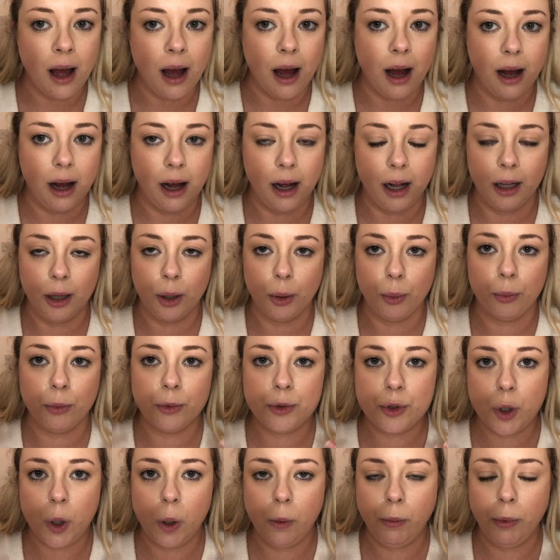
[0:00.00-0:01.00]
I'll
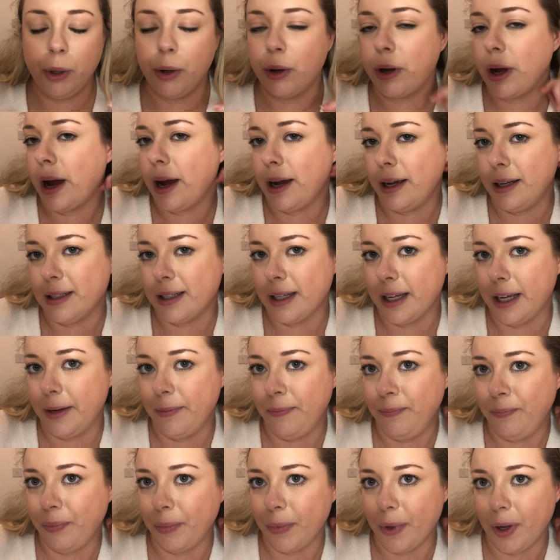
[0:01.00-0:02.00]
zoom you guys in
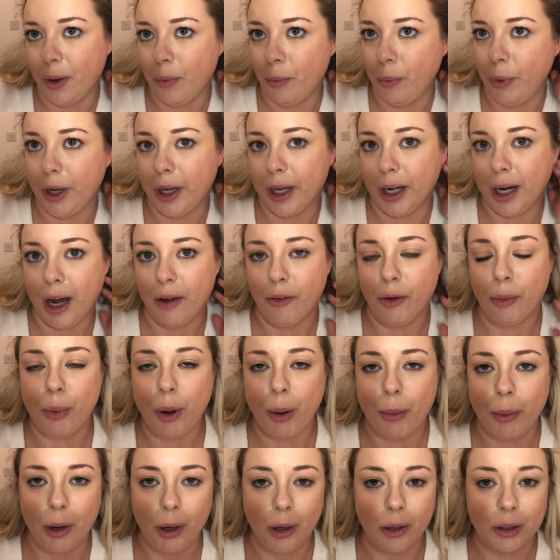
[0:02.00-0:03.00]
and we can have a
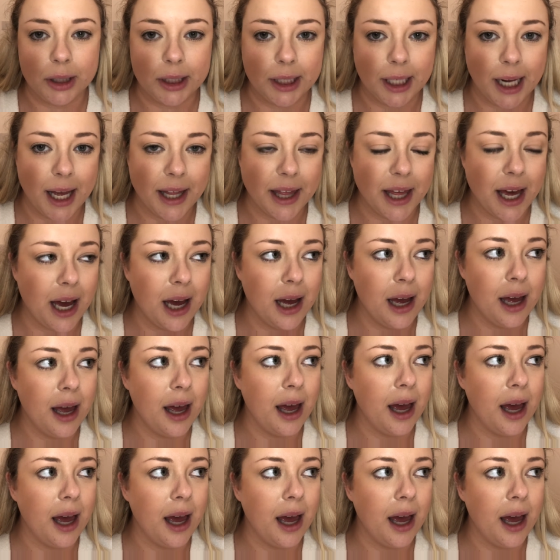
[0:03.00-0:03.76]
proper look together.